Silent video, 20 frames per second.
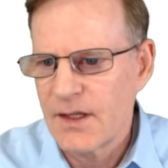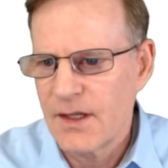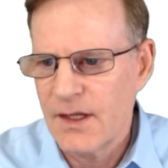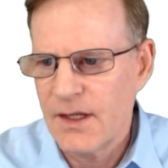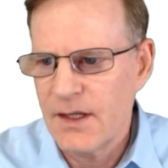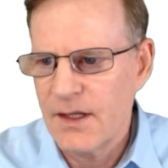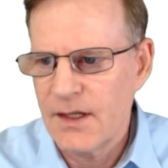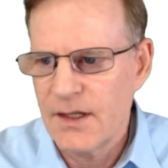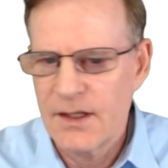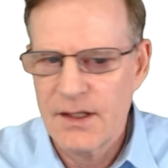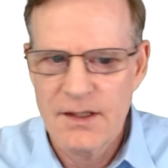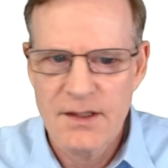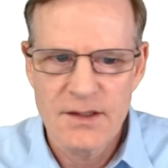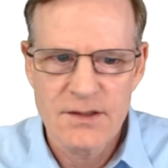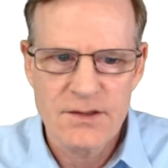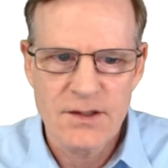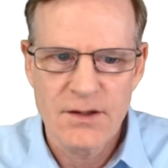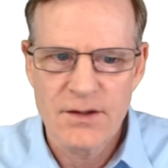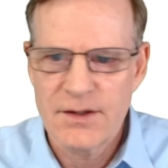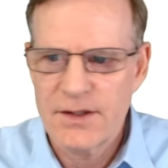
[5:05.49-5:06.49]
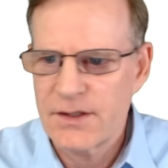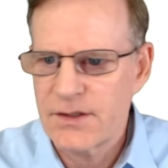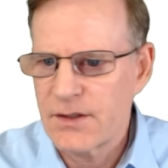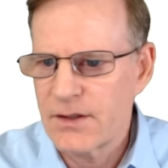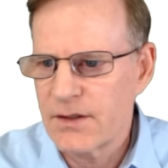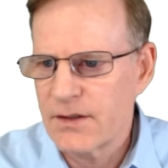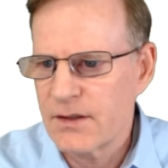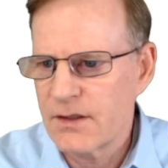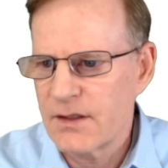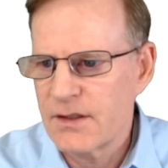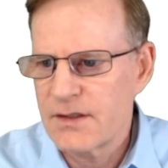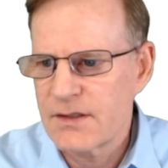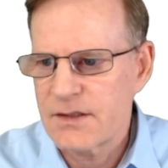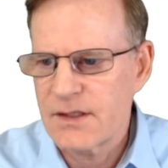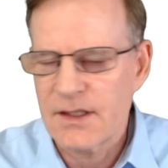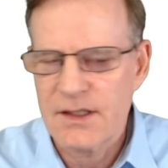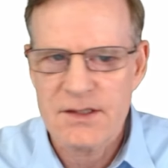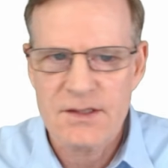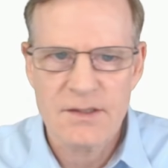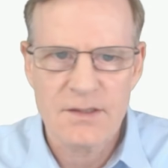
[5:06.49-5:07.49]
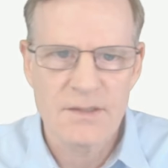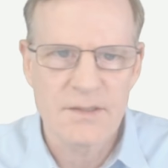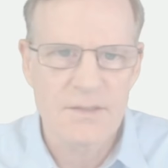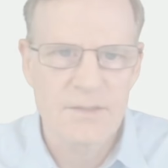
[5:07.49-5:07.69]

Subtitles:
and it's already turned on. It's excellent.